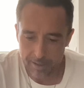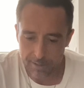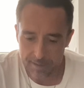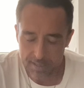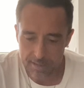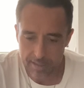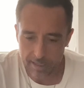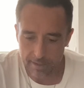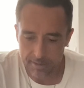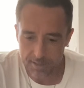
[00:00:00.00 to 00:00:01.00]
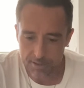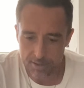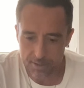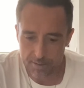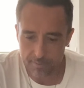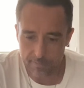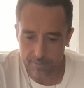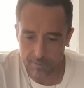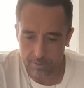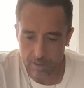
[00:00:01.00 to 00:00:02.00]
This is just
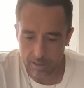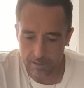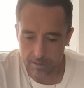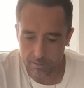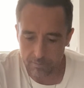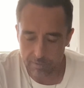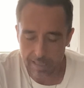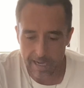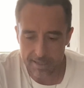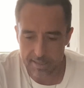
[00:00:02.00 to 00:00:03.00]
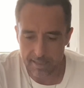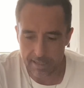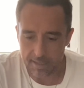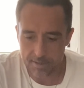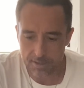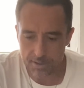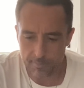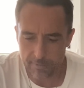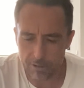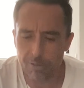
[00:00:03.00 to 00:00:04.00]
relaxing into
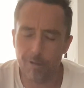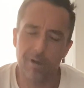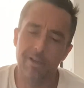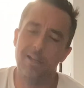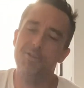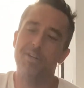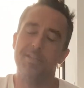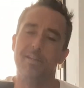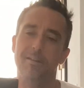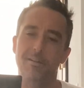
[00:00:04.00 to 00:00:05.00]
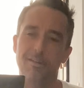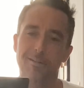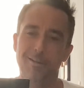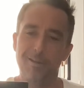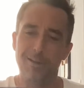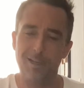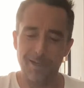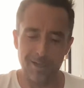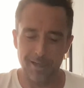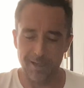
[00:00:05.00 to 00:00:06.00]
some. Oh, interesting.
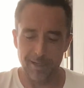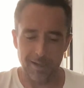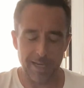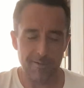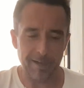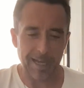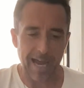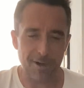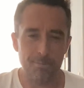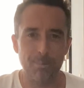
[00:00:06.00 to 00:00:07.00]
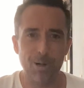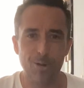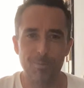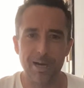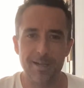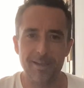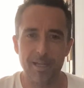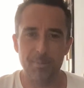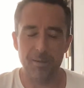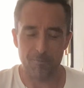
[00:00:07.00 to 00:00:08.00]
Hearing Cannonball by
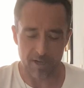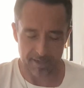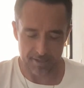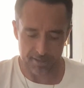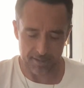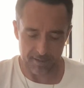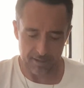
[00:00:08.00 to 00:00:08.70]
Damien Rice.